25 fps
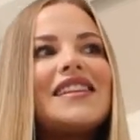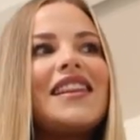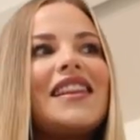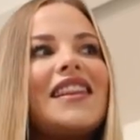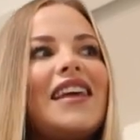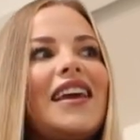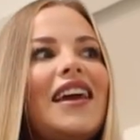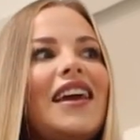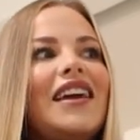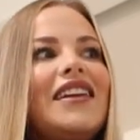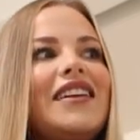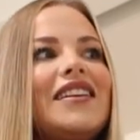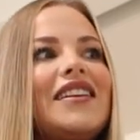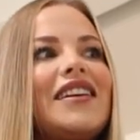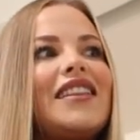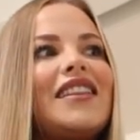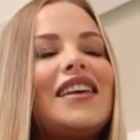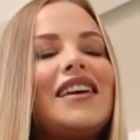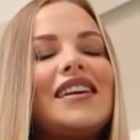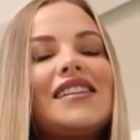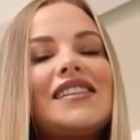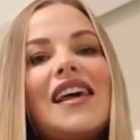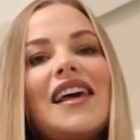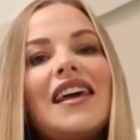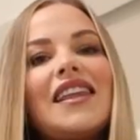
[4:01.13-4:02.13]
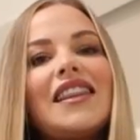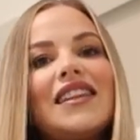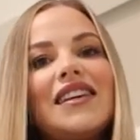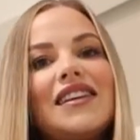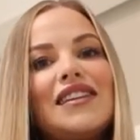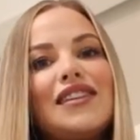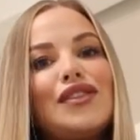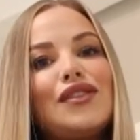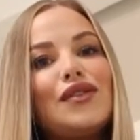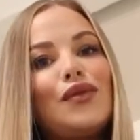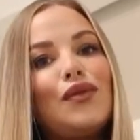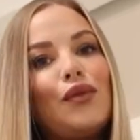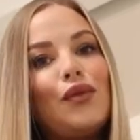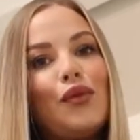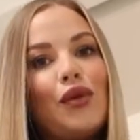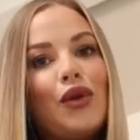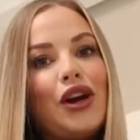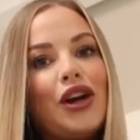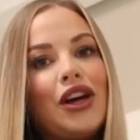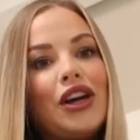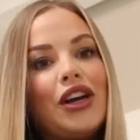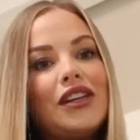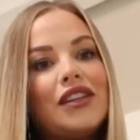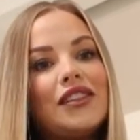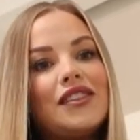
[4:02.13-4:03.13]
And then things like this
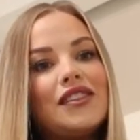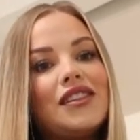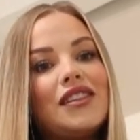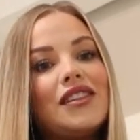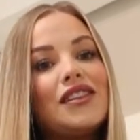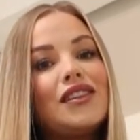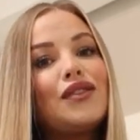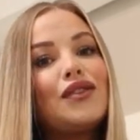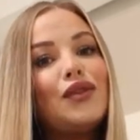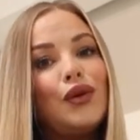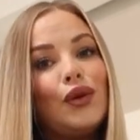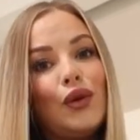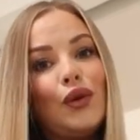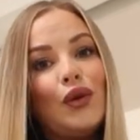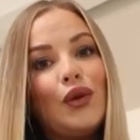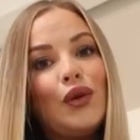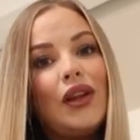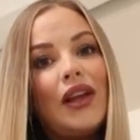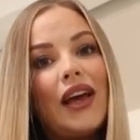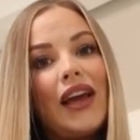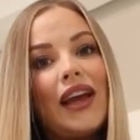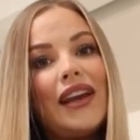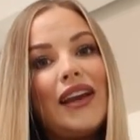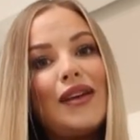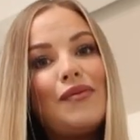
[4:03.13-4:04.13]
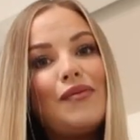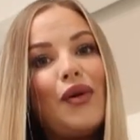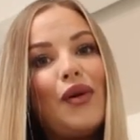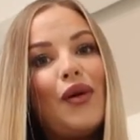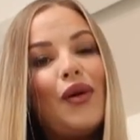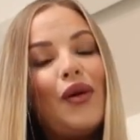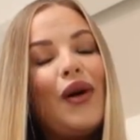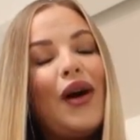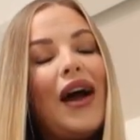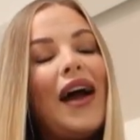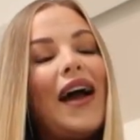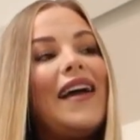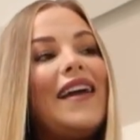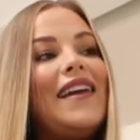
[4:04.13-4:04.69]
weren't cool anymore.